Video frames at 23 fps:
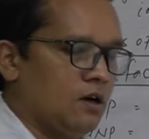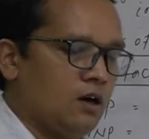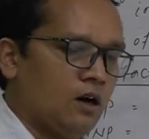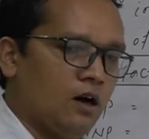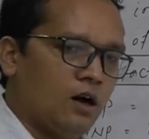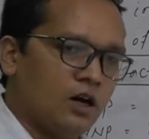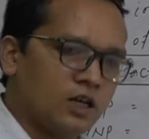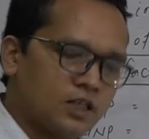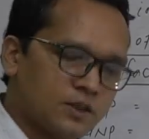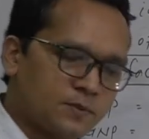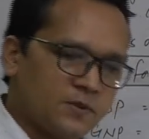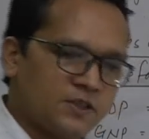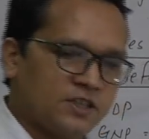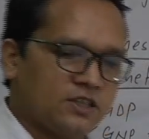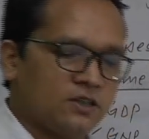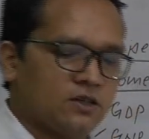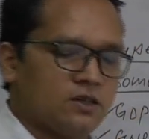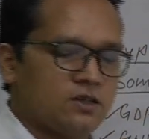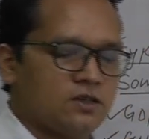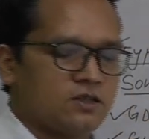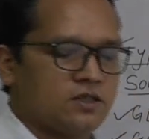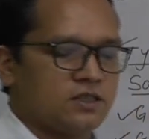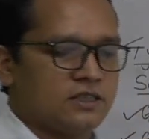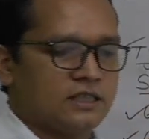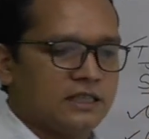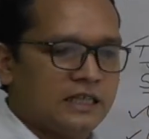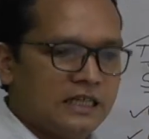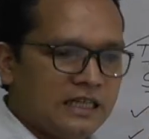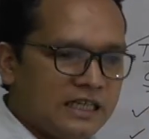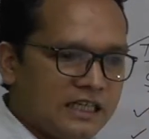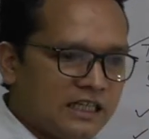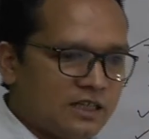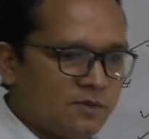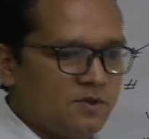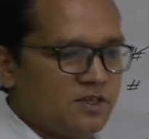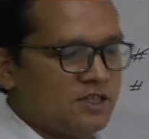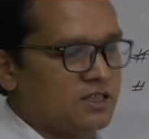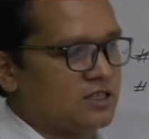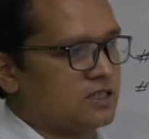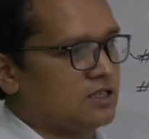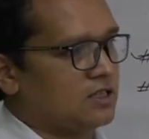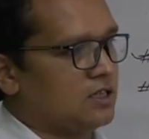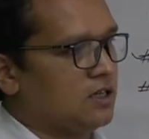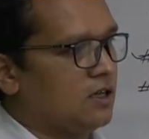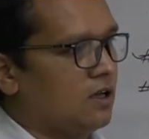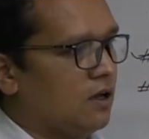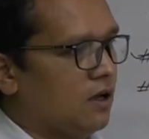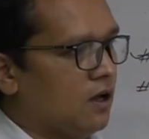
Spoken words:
hospitals, it means